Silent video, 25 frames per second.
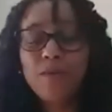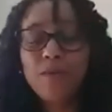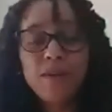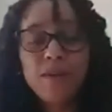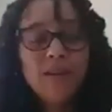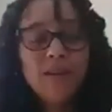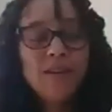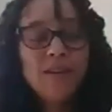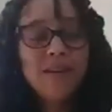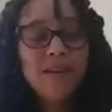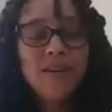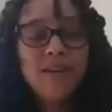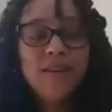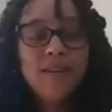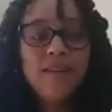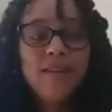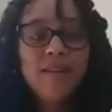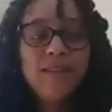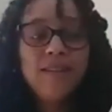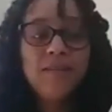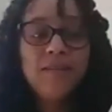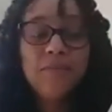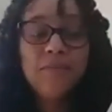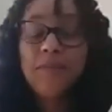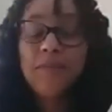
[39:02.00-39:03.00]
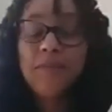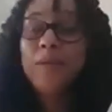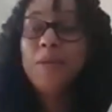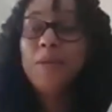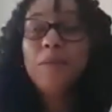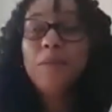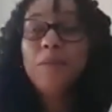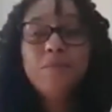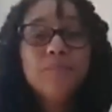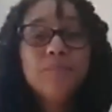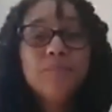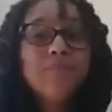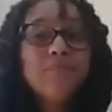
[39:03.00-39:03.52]
through.
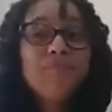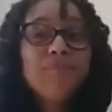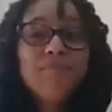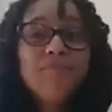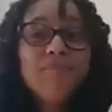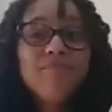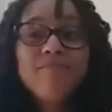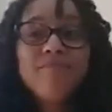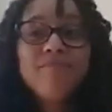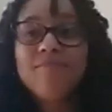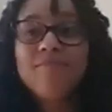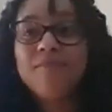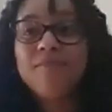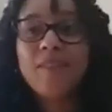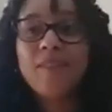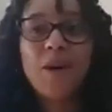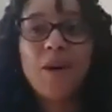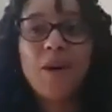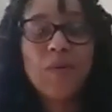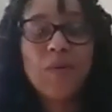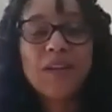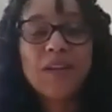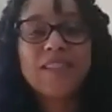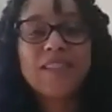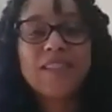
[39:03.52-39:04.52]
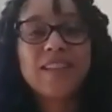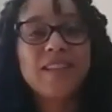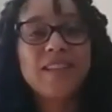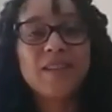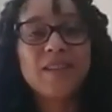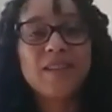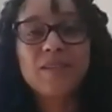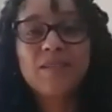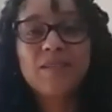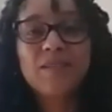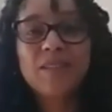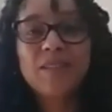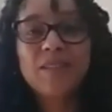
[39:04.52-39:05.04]
So always
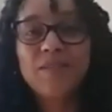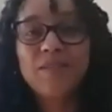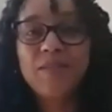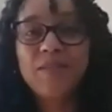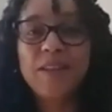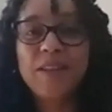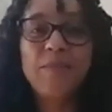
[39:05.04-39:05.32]
here.